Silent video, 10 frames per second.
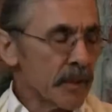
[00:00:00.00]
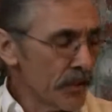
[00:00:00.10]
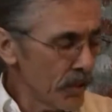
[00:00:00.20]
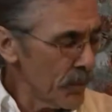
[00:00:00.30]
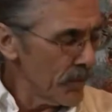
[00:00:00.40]

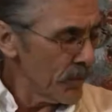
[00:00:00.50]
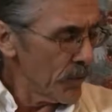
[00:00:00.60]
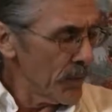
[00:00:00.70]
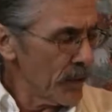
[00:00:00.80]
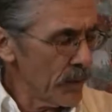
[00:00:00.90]
So
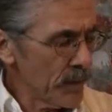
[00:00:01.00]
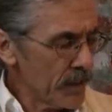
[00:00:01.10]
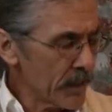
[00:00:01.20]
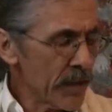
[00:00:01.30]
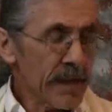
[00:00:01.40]
before we go
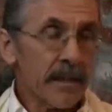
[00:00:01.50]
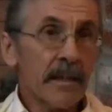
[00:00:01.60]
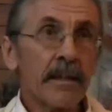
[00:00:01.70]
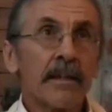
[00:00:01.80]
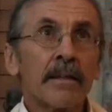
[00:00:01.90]
into the
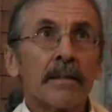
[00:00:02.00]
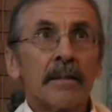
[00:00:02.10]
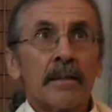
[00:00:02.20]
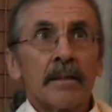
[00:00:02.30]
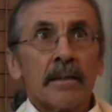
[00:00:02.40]
content,
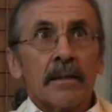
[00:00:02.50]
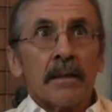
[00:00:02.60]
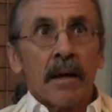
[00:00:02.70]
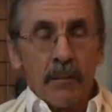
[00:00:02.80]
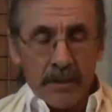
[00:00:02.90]

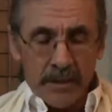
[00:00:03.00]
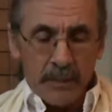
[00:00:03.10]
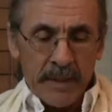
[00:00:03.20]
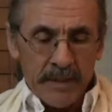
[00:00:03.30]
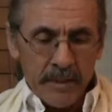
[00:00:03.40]
I want to
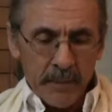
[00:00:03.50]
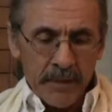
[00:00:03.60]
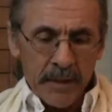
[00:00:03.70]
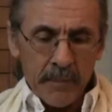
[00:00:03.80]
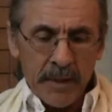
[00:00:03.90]
speak
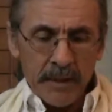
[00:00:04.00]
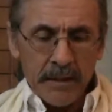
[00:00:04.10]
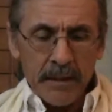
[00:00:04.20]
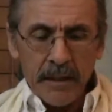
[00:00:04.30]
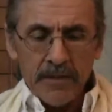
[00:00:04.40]
something about
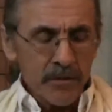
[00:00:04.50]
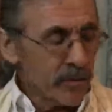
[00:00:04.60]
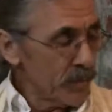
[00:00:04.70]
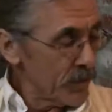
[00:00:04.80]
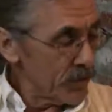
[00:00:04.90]
the nature
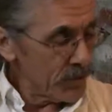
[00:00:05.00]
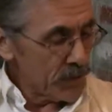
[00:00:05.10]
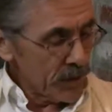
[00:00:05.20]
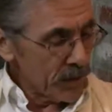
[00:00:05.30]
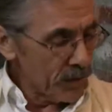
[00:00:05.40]
of the
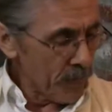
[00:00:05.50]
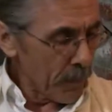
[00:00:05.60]
journey,